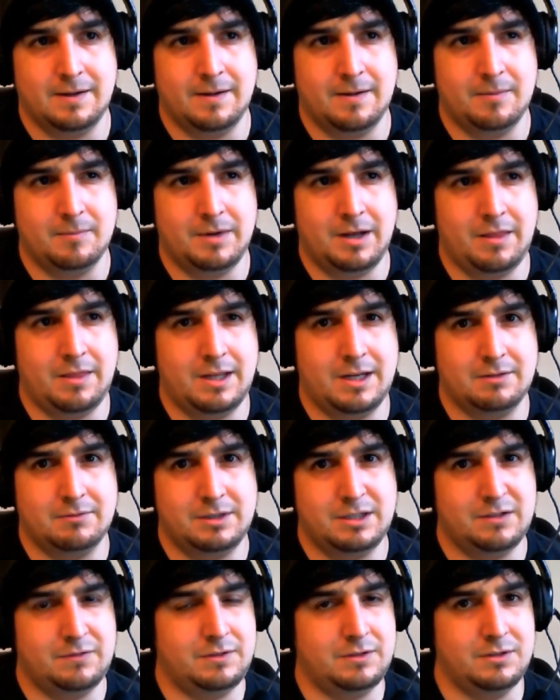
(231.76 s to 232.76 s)
And that way,
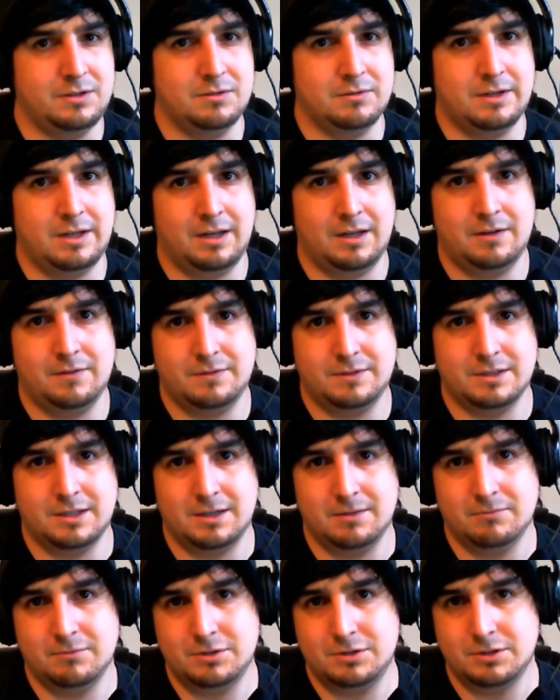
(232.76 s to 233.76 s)
if you know ahead of
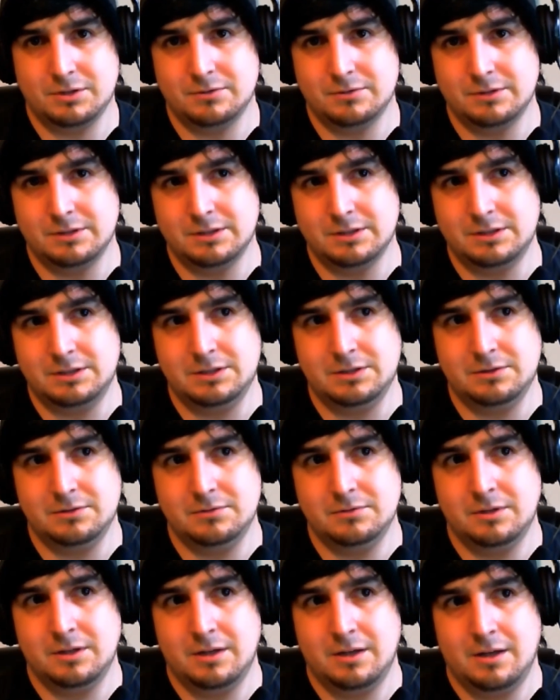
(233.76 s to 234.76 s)
time what you're going to
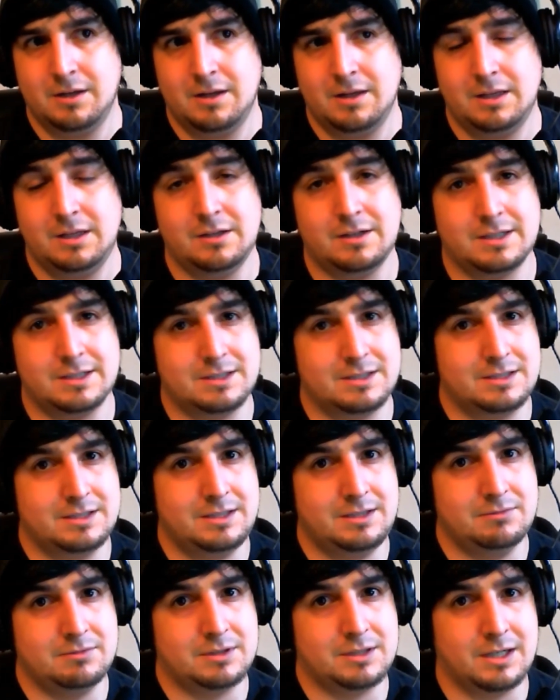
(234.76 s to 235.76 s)
do, you can see
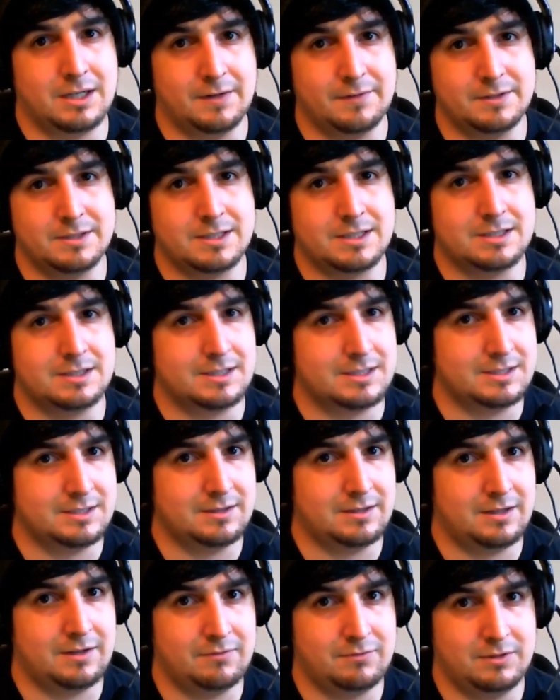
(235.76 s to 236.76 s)
what kind of success you
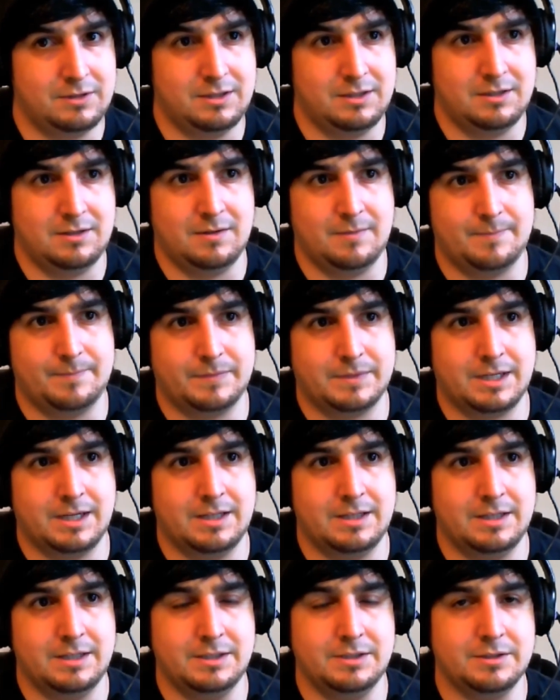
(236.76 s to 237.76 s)
have with it, and
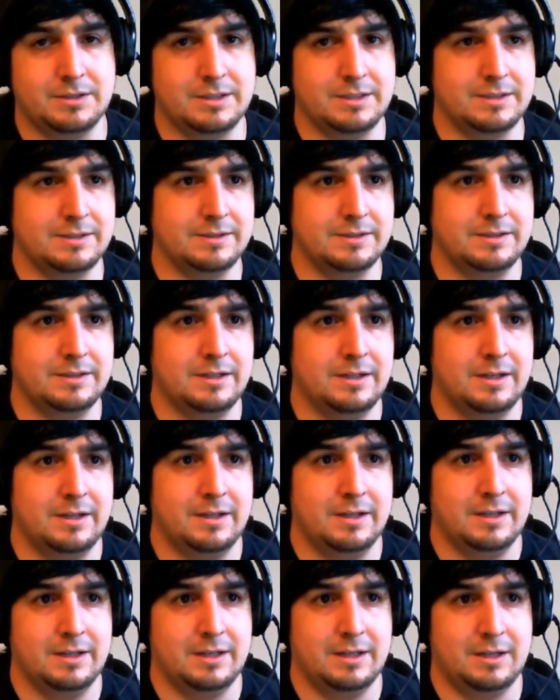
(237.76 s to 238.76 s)
then you can,
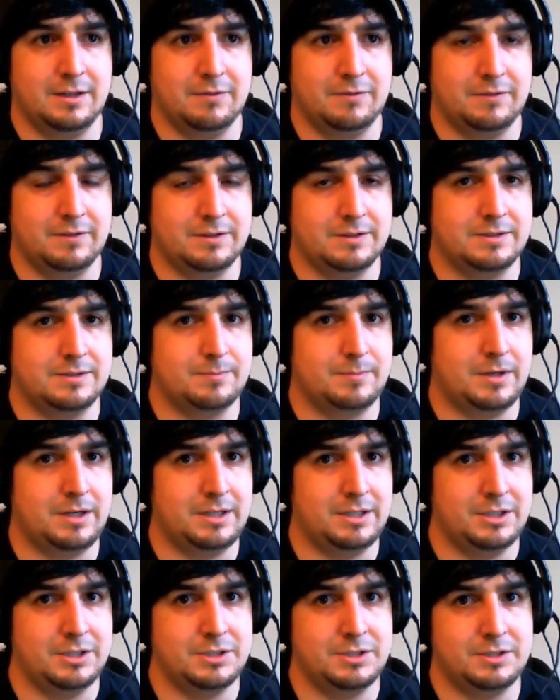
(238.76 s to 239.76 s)
if it's
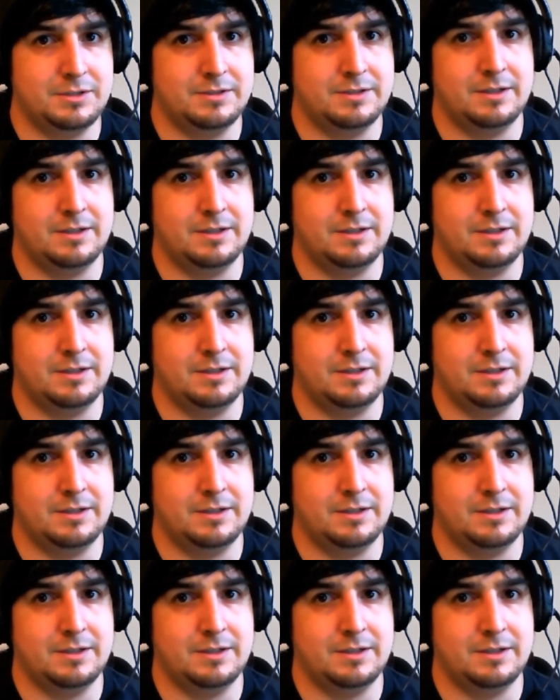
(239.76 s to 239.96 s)
punished, you say,